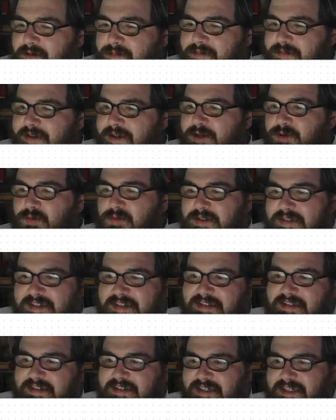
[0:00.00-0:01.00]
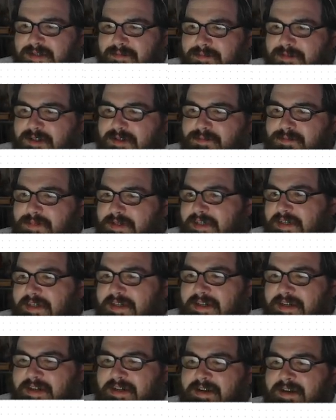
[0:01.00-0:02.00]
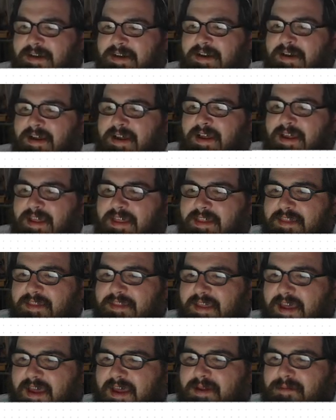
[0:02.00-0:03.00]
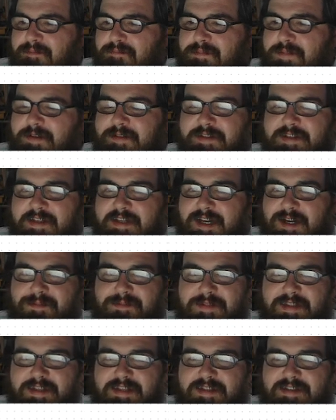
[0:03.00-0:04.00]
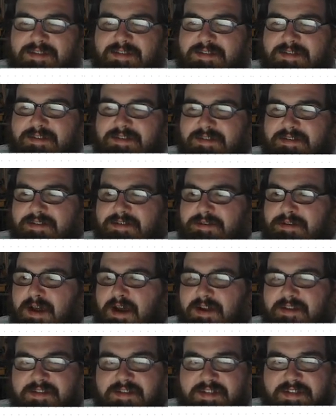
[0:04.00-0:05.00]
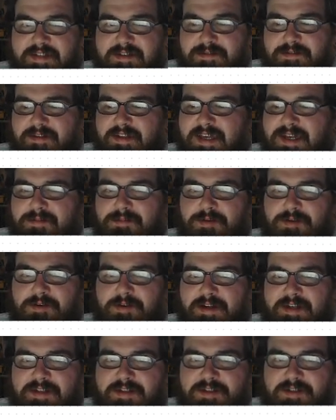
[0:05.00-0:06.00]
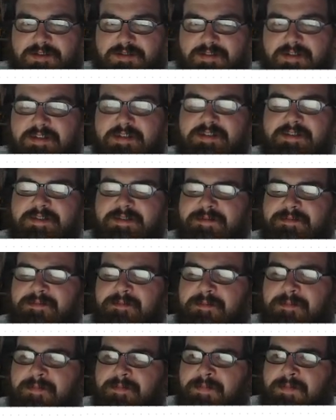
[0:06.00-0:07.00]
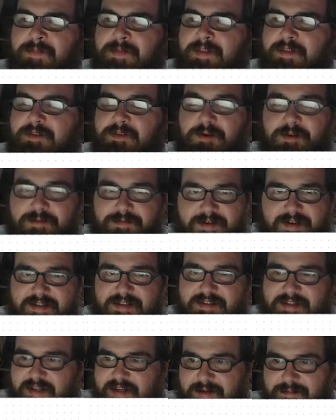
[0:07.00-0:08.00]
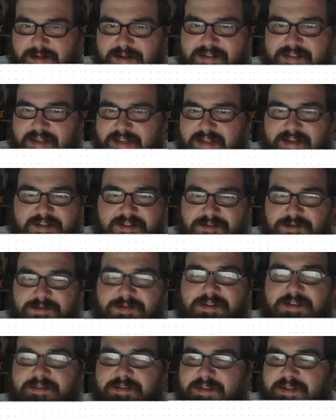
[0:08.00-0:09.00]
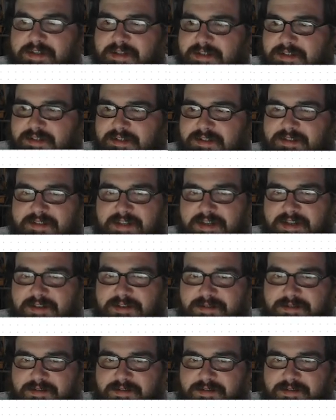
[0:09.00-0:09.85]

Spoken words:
It would seem to me that building up these non-skilled labor industries, no offense, like I'm not saying that insultingly, it's just like